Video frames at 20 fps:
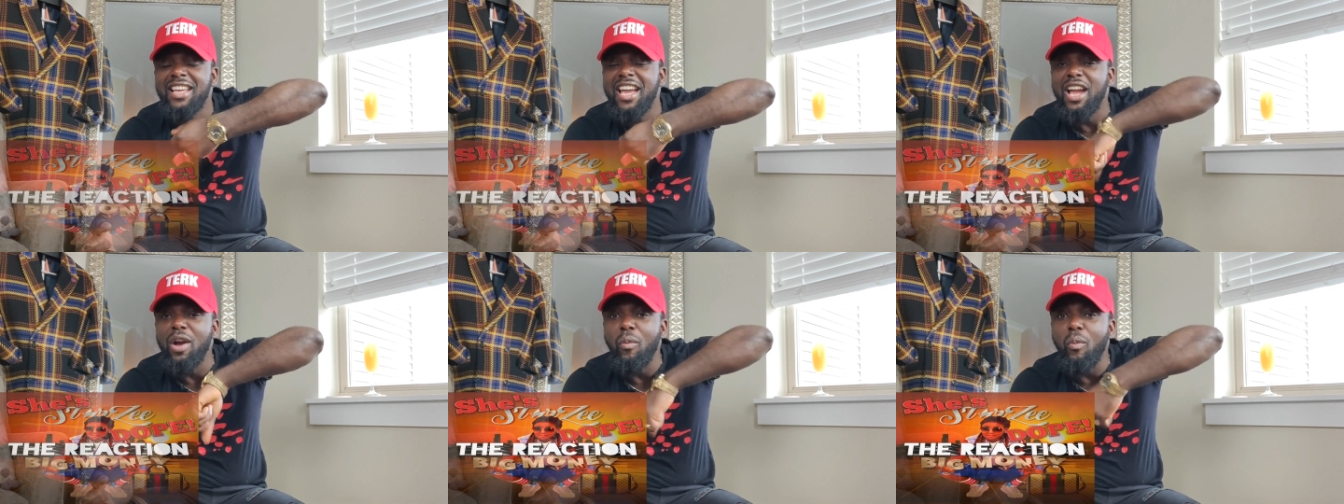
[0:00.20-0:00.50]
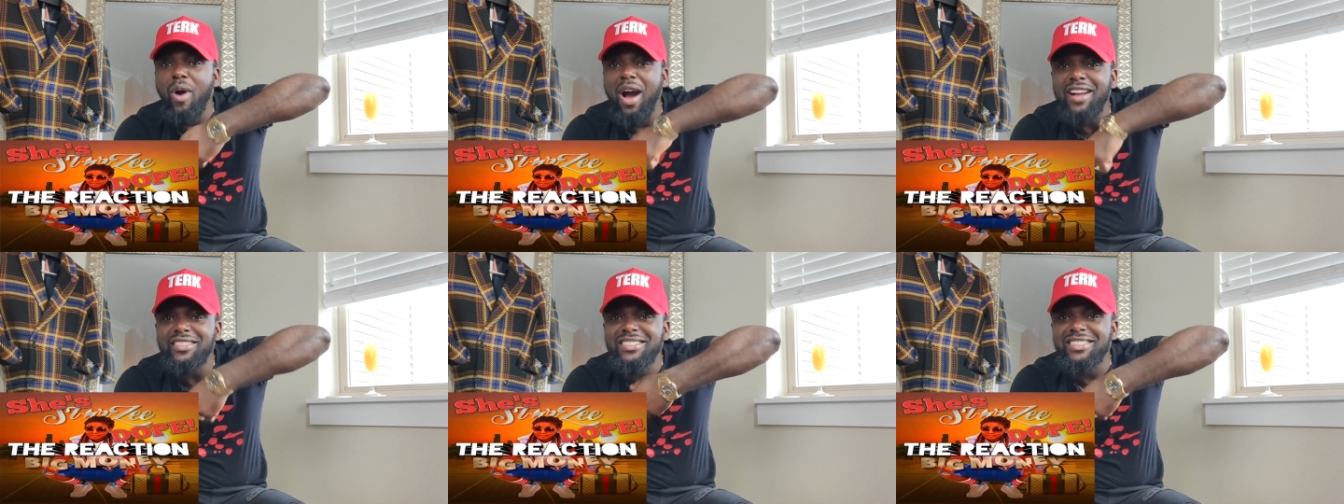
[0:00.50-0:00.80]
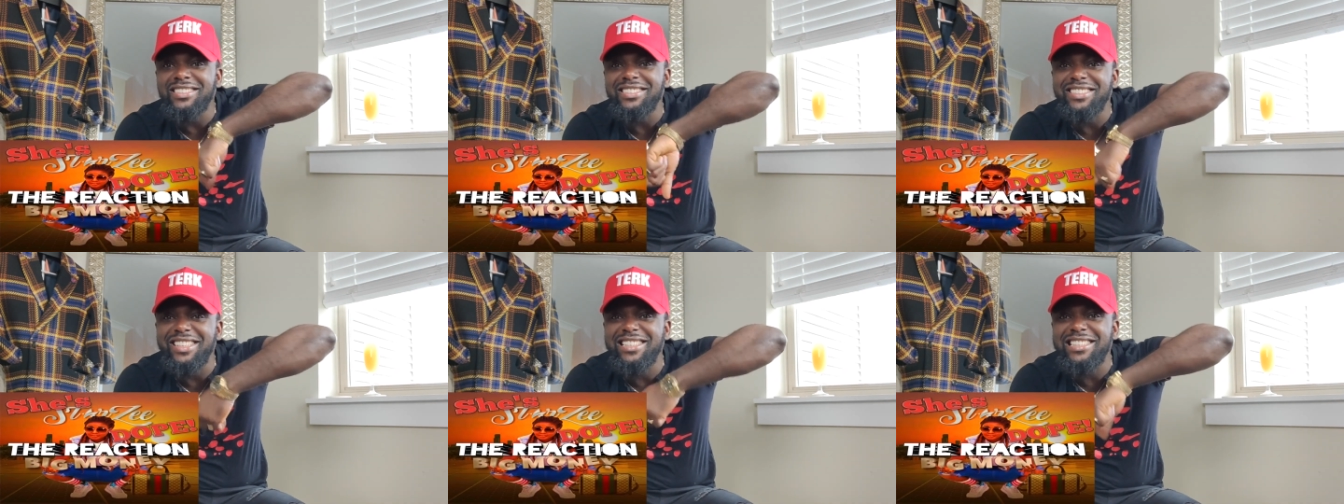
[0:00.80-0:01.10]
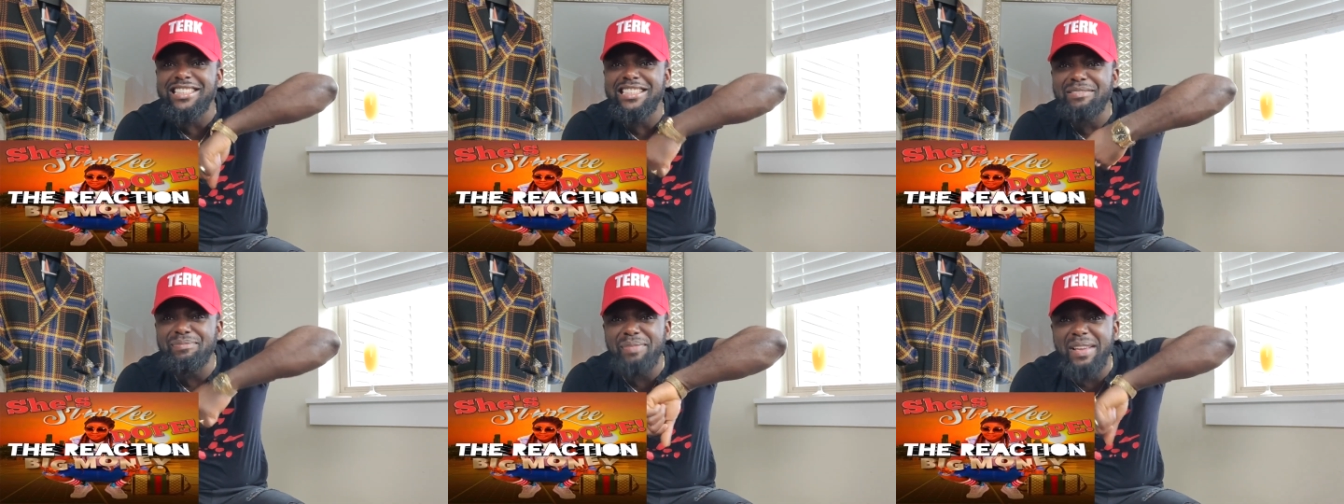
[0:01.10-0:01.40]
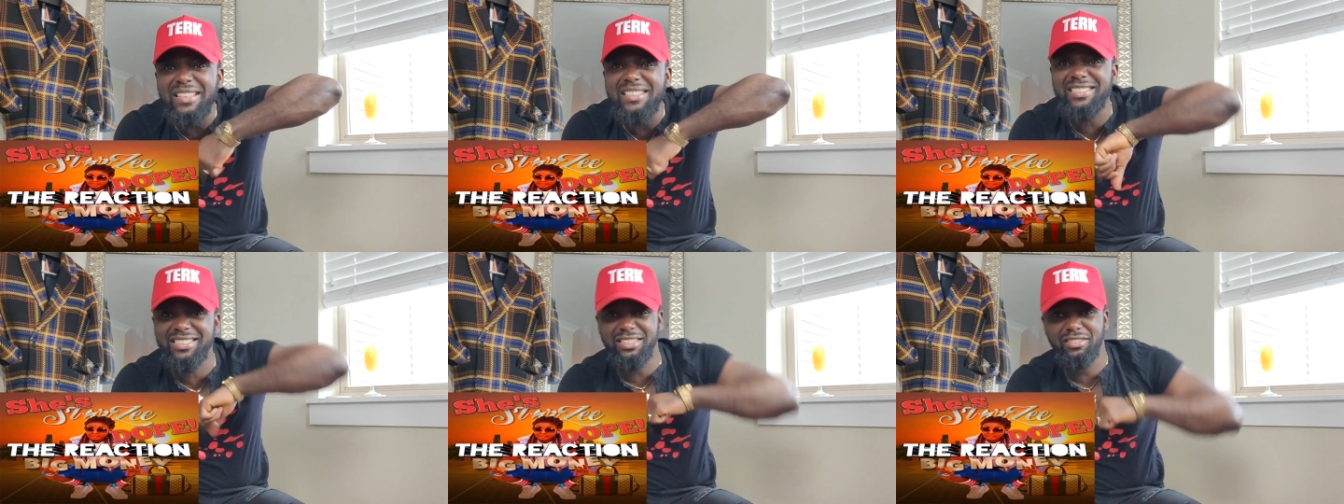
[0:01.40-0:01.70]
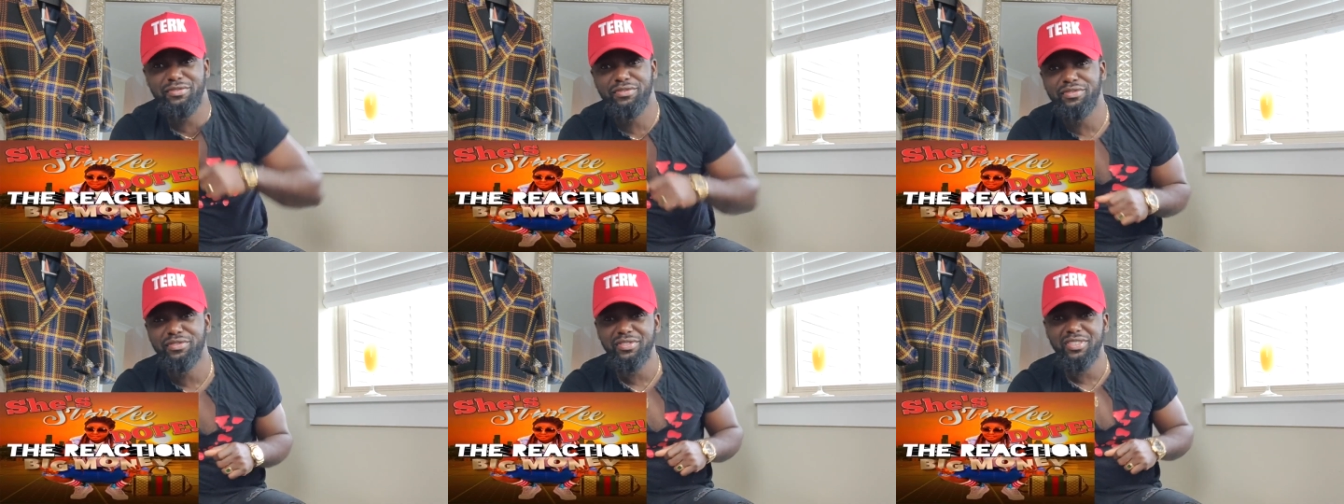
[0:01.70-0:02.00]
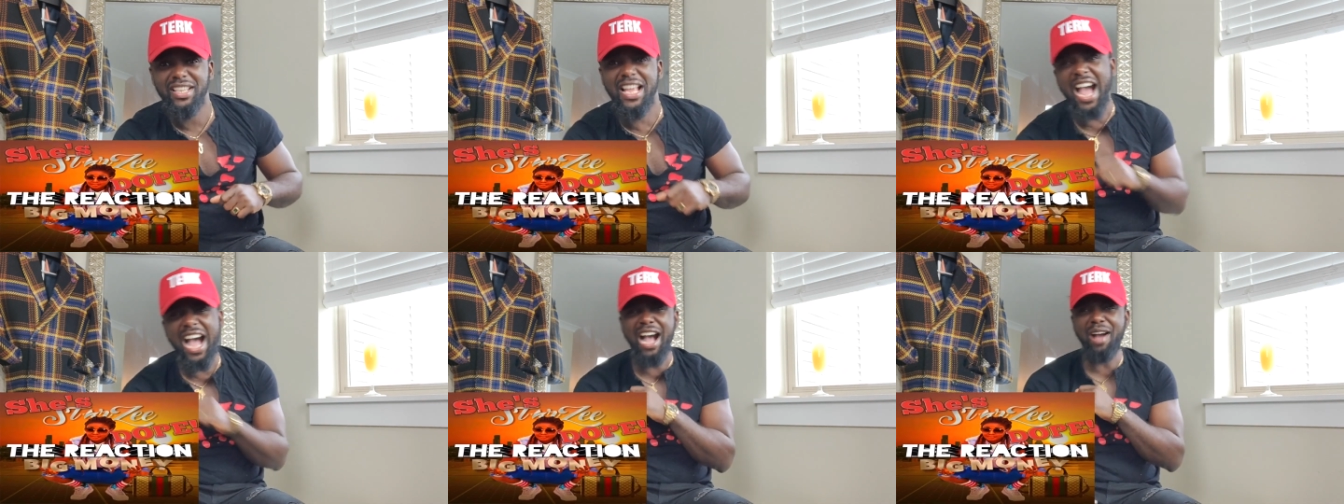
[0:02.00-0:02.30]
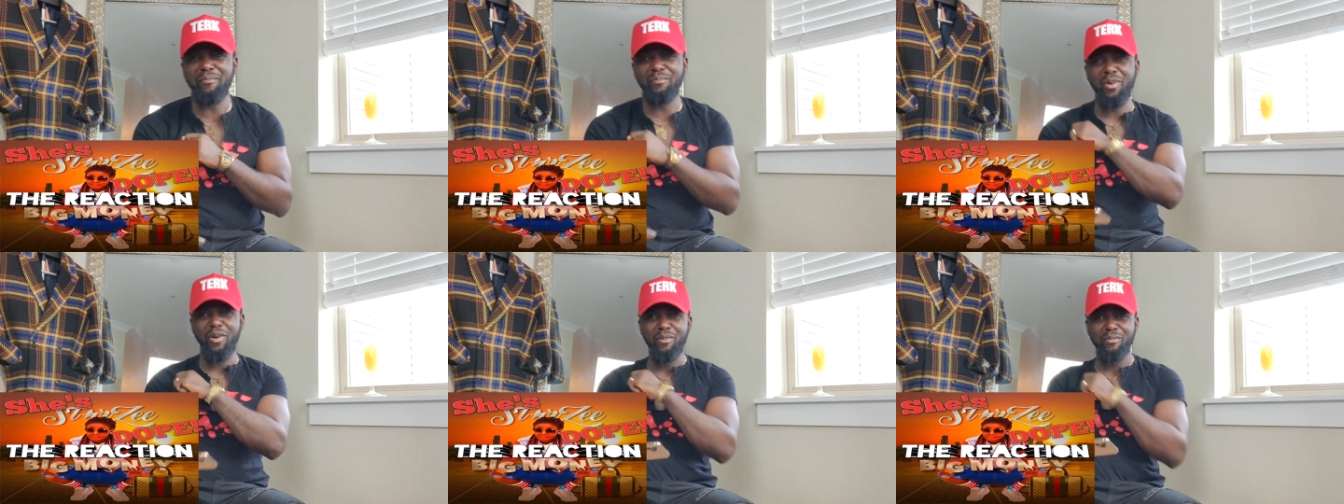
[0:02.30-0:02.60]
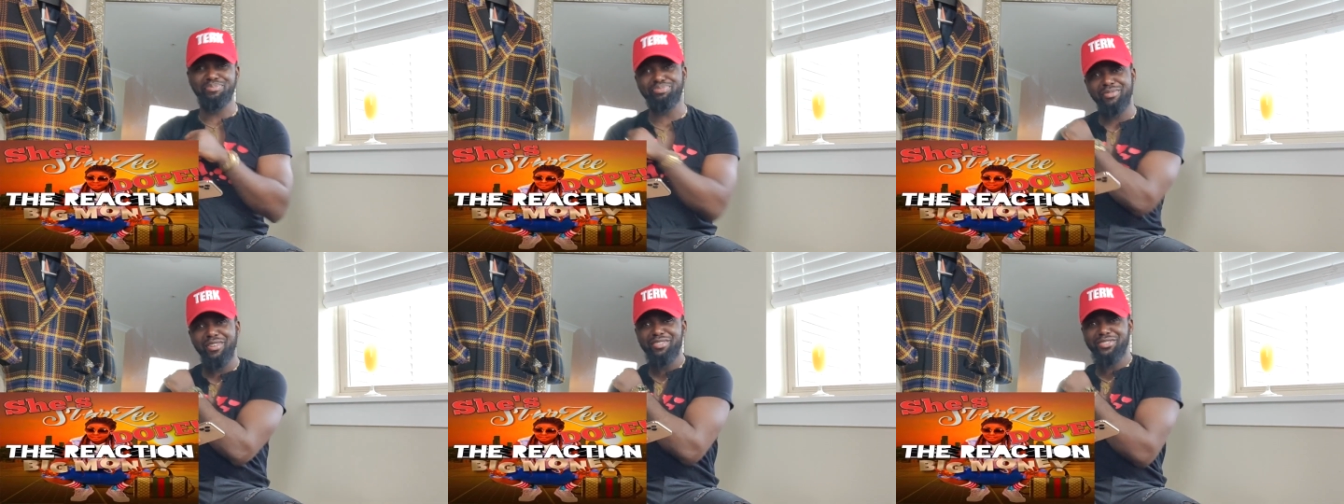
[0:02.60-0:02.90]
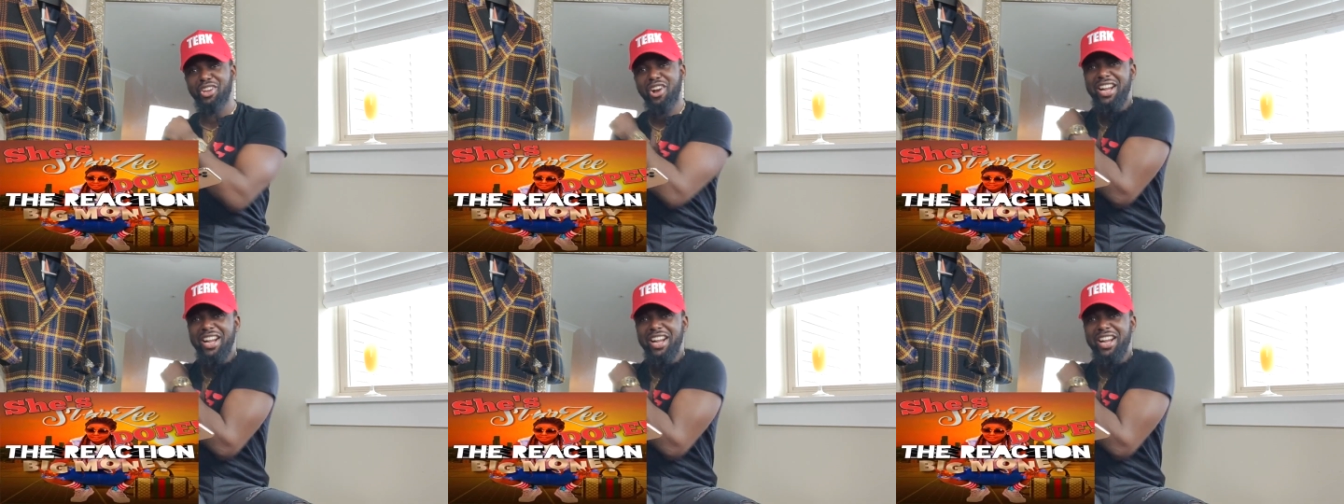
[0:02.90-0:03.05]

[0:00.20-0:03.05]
Her watch is expensive. Come on, bro.